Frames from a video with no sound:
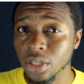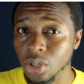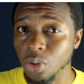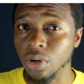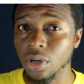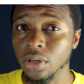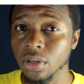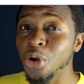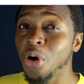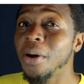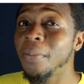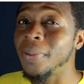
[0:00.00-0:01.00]
yoke.
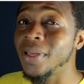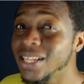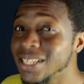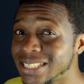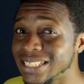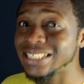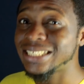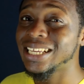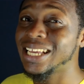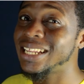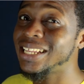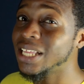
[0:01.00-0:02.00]
Your ability to
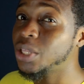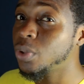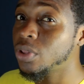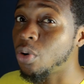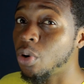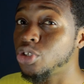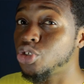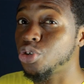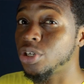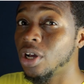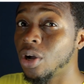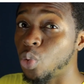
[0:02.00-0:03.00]
connect with God
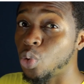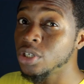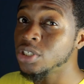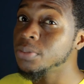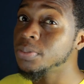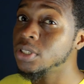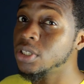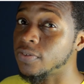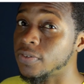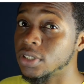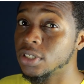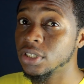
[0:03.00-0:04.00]
during a worship
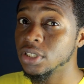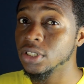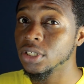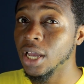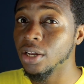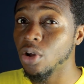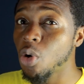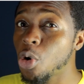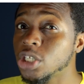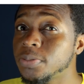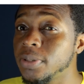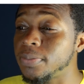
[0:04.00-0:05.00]
service can
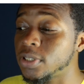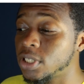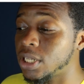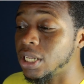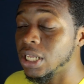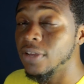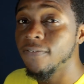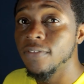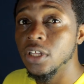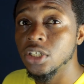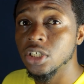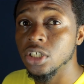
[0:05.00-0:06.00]
cause people to leave
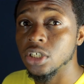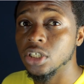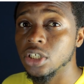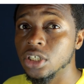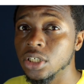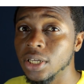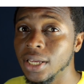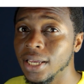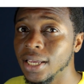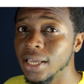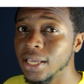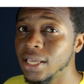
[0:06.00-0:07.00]
the church
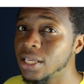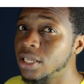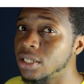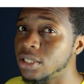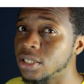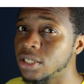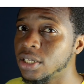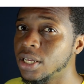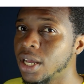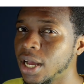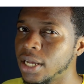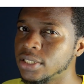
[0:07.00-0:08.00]
healed
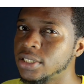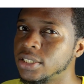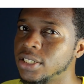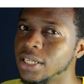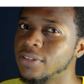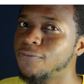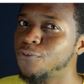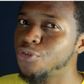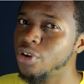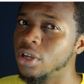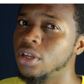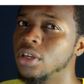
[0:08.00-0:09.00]
and set
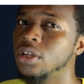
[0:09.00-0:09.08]
free.